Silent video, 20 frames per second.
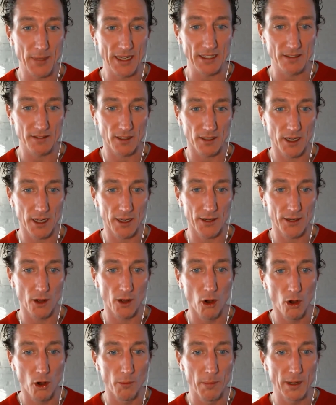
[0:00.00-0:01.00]
based on
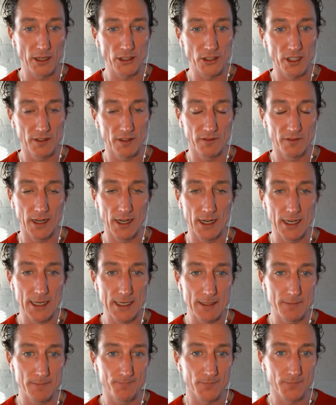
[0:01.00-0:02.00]
a whole bunch
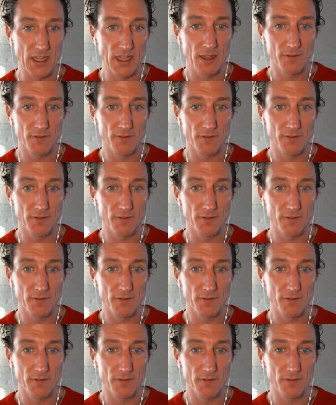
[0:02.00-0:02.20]
of